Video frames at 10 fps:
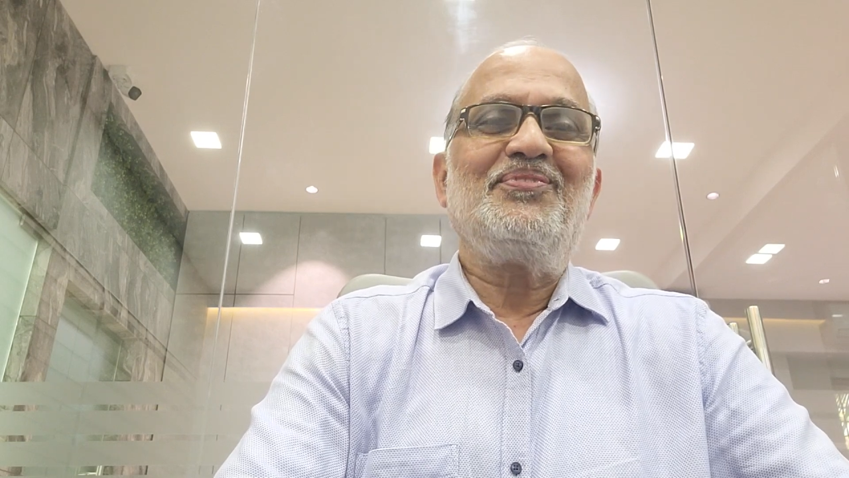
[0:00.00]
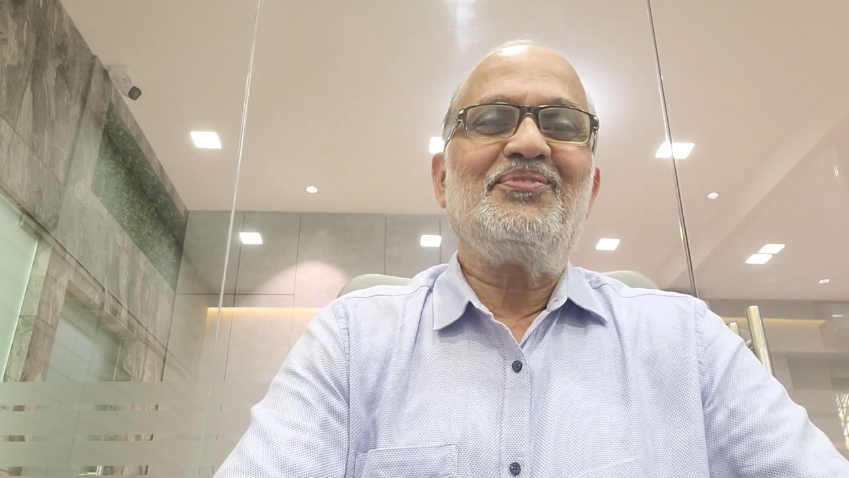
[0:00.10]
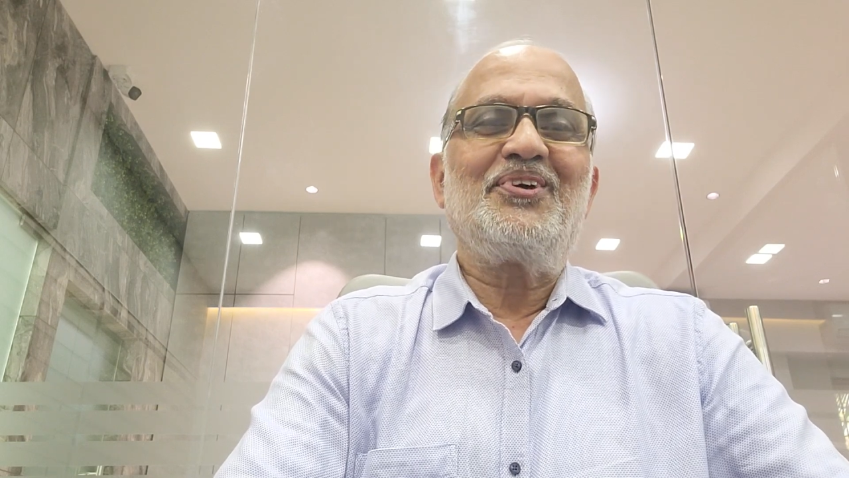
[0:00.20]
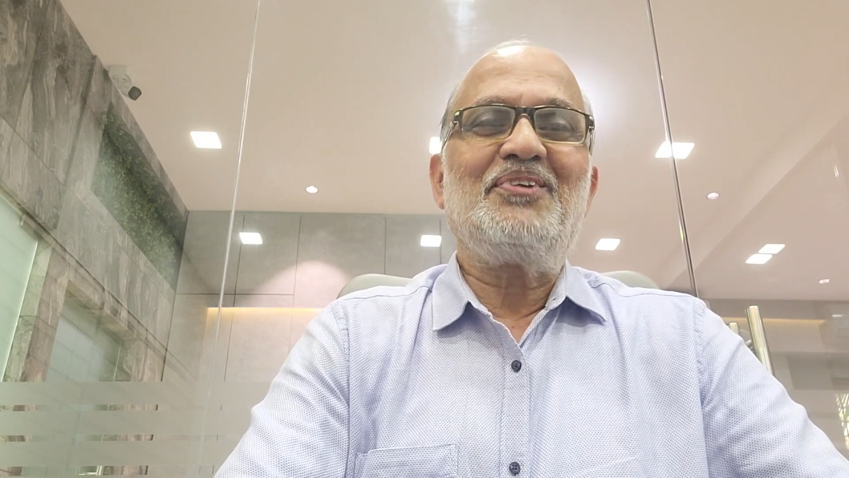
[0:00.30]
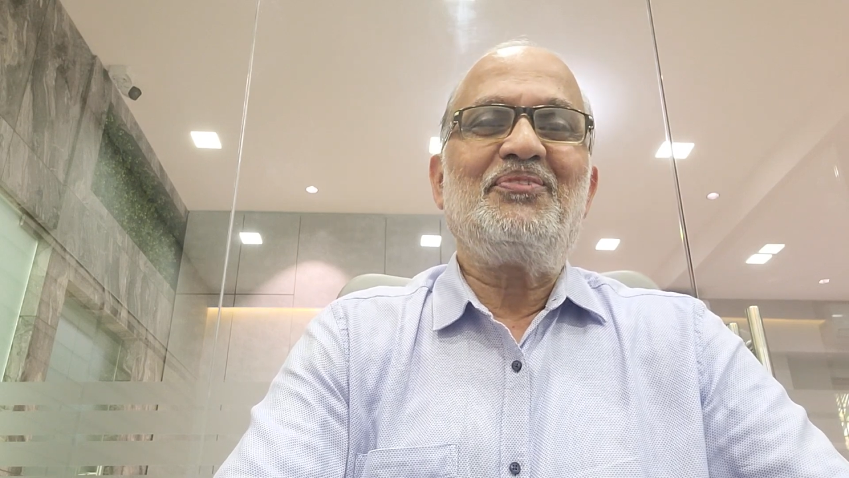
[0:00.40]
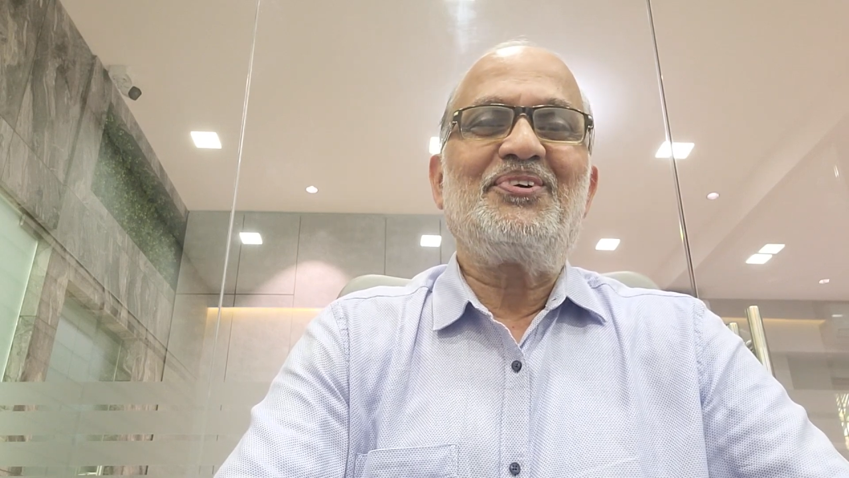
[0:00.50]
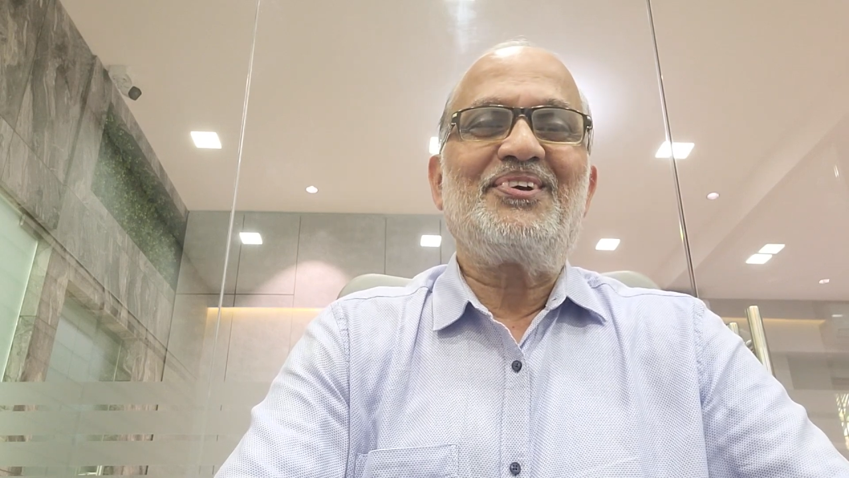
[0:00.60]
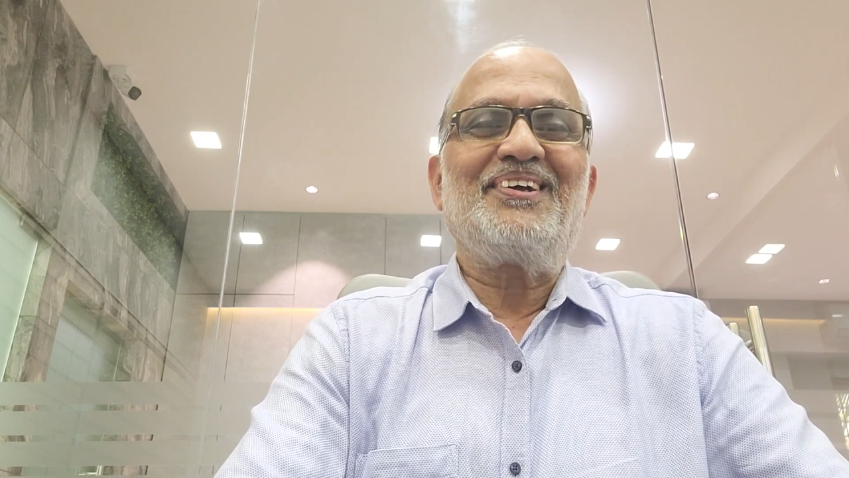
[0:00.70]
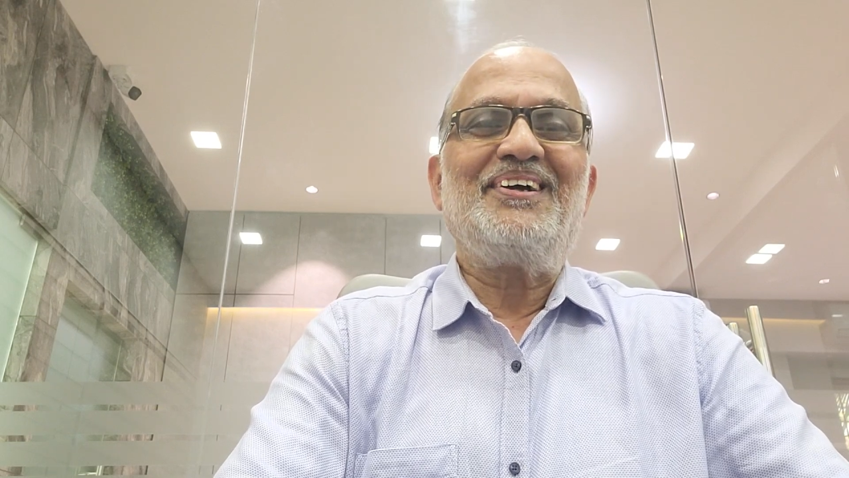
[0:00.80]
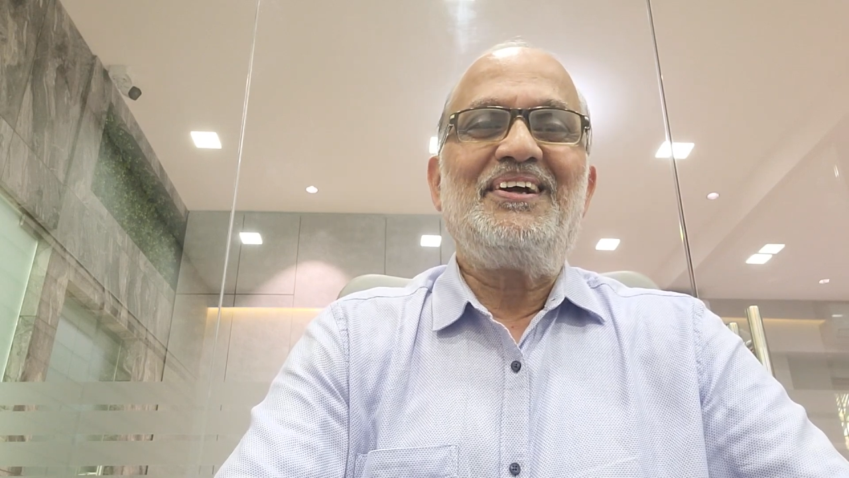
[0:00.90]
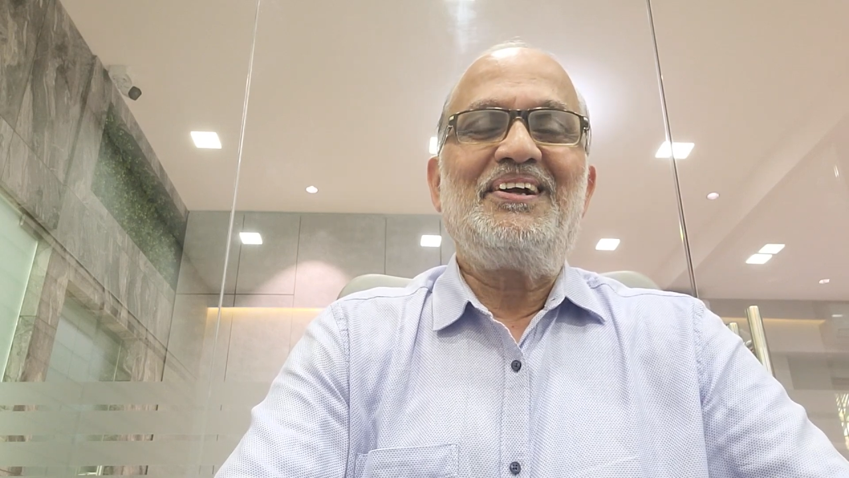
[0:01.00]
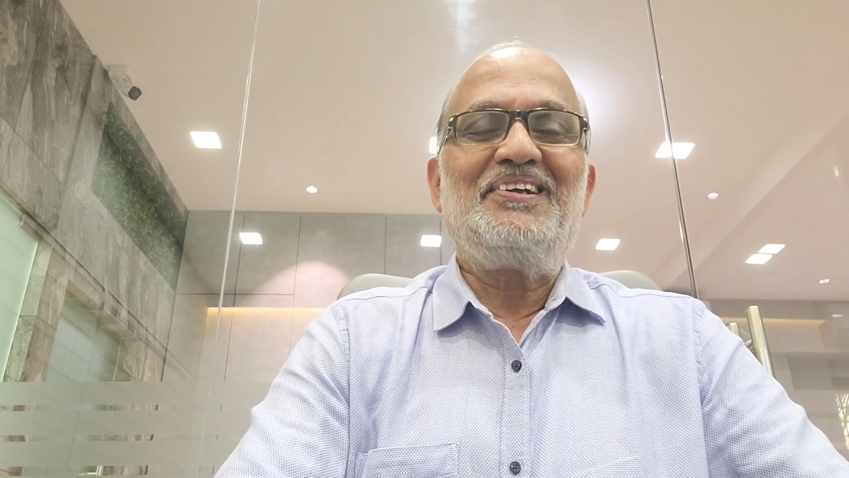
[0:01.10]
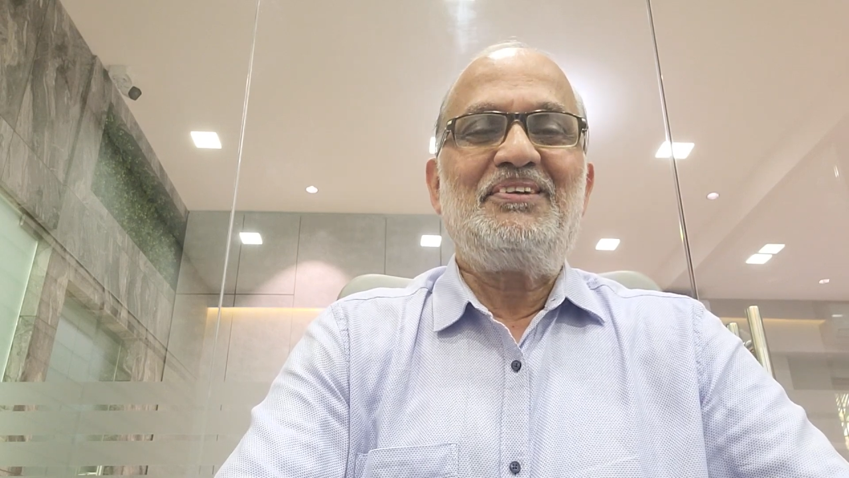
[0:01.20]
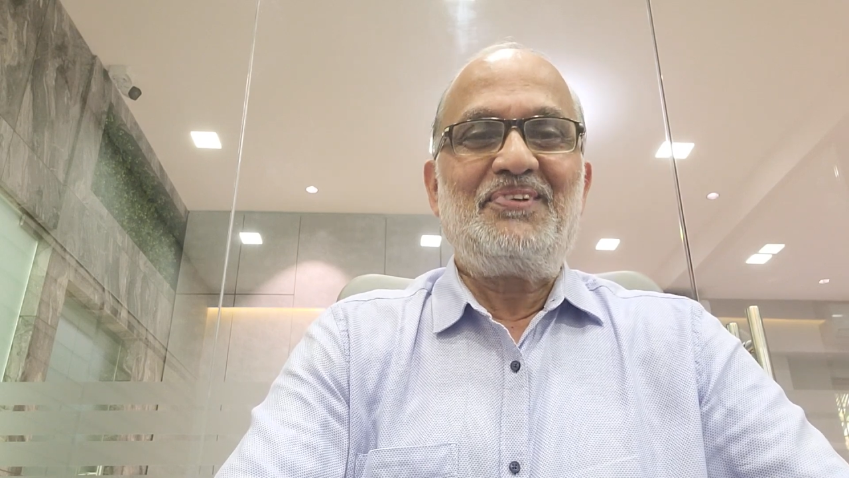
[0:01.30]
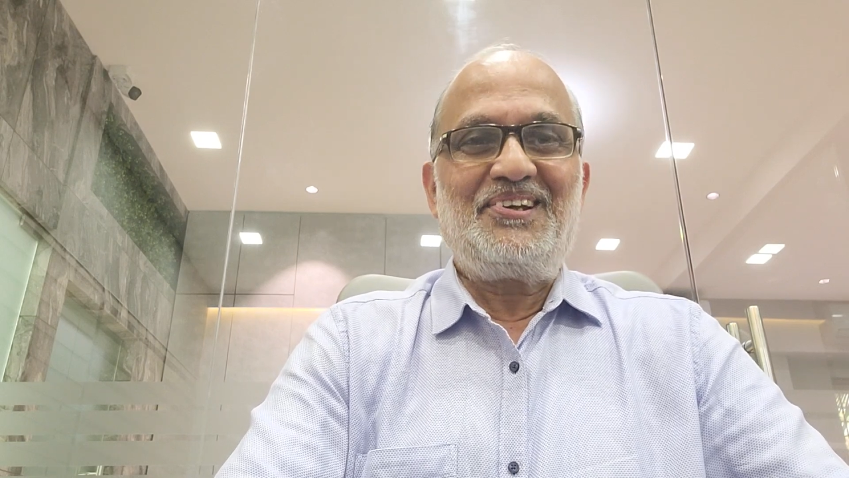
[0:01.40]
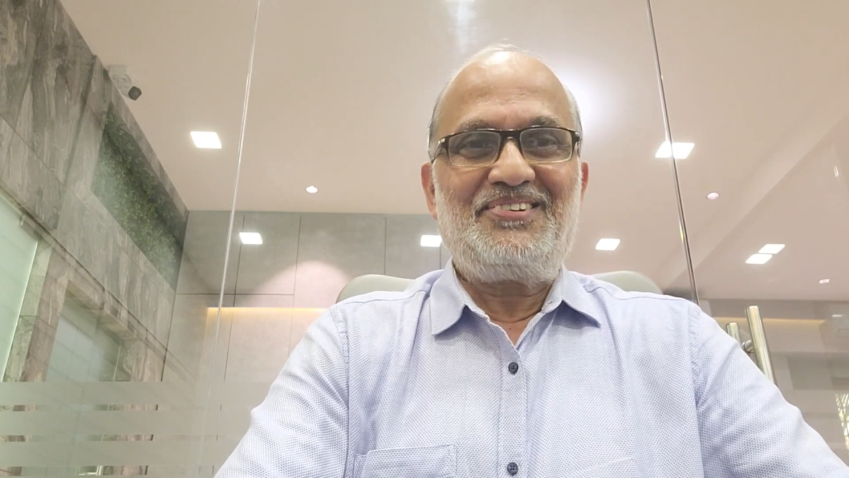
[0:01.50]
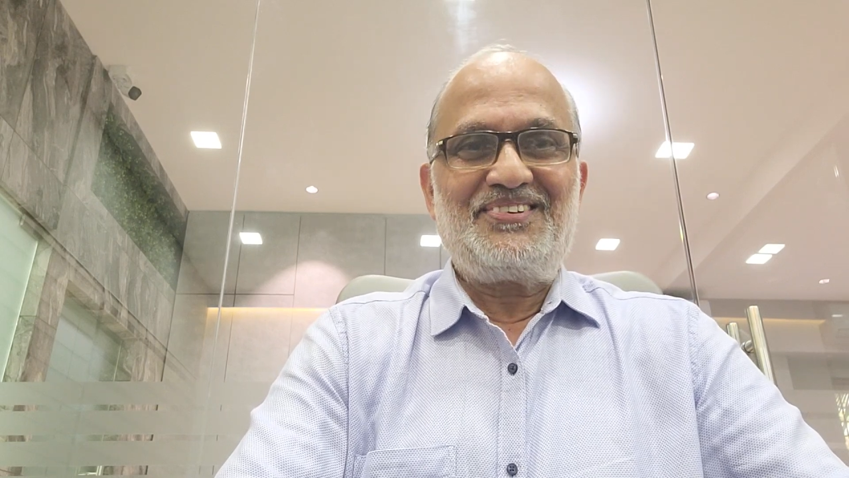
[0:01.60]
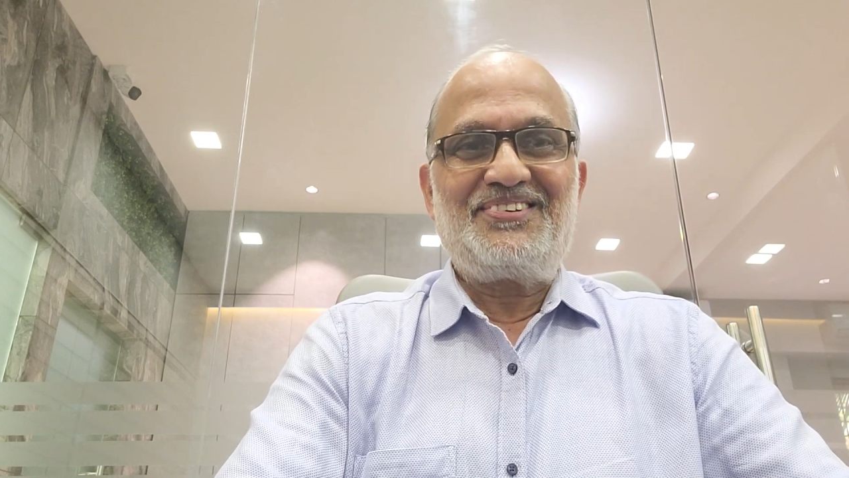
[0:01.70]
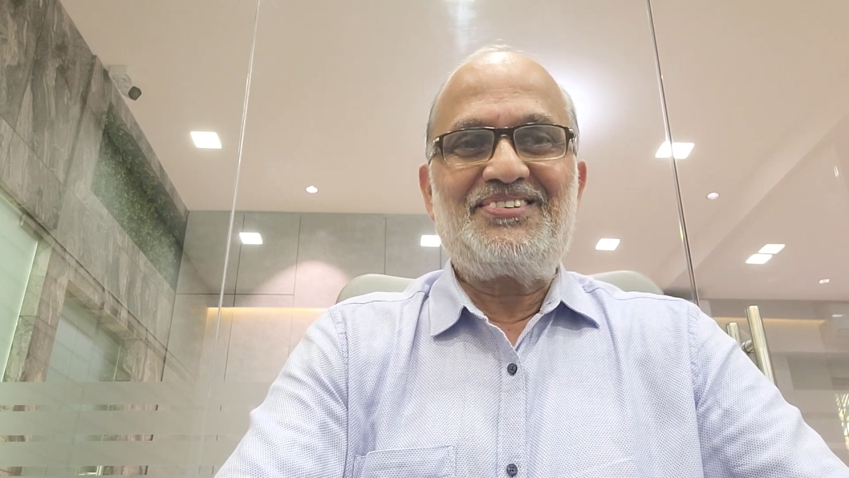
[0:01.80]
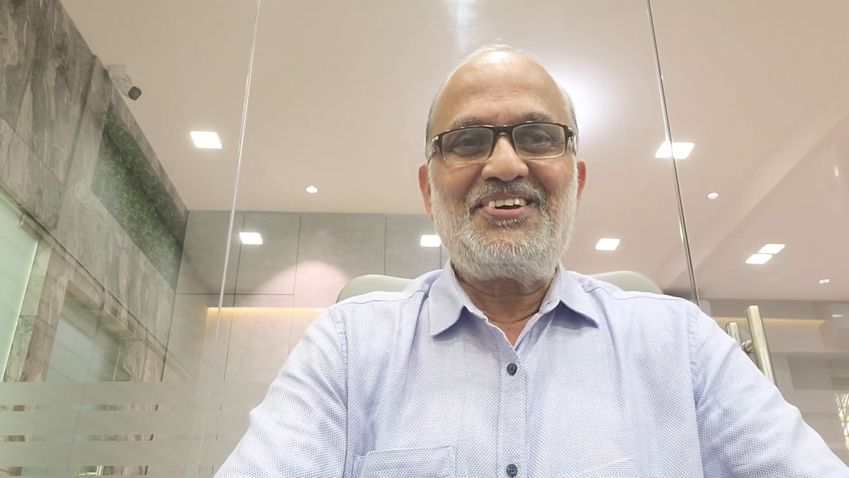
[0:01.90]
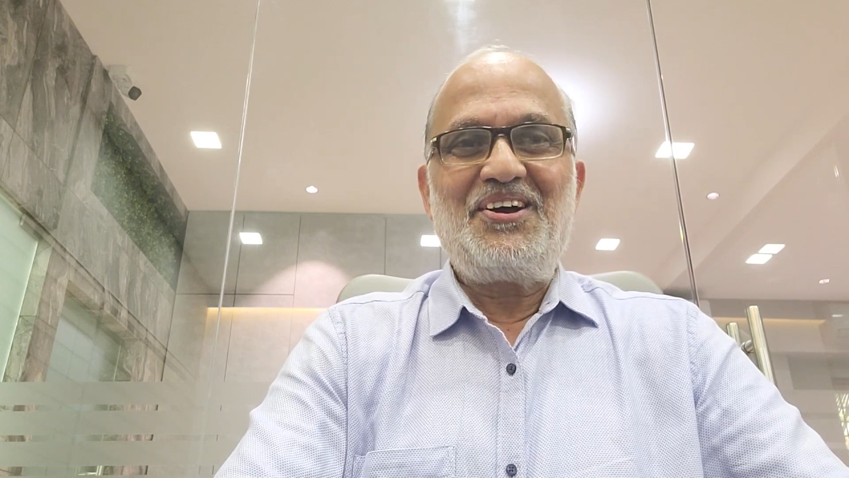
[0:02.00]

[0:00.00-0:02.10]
more and more deliberations